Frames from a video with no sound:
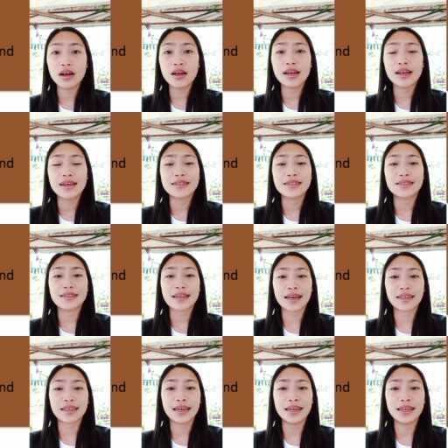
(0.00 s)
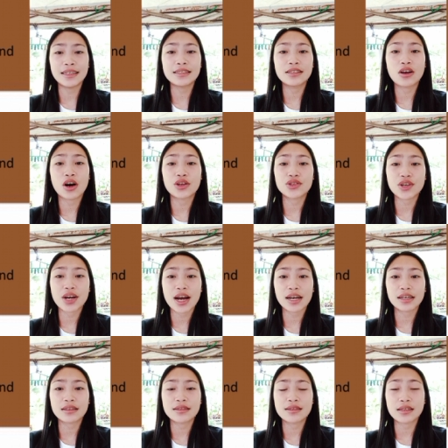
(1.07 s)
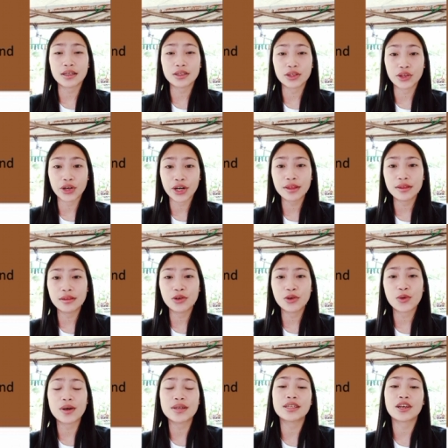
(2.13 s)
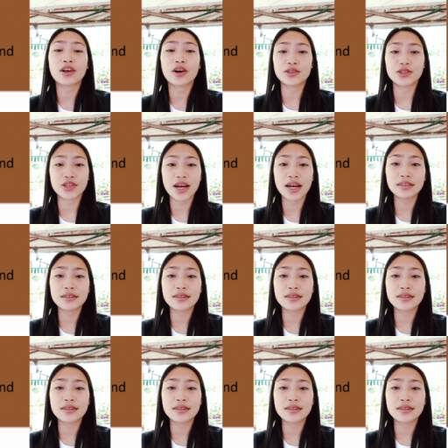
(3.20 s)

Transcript: second contracts, third quasi-contracts,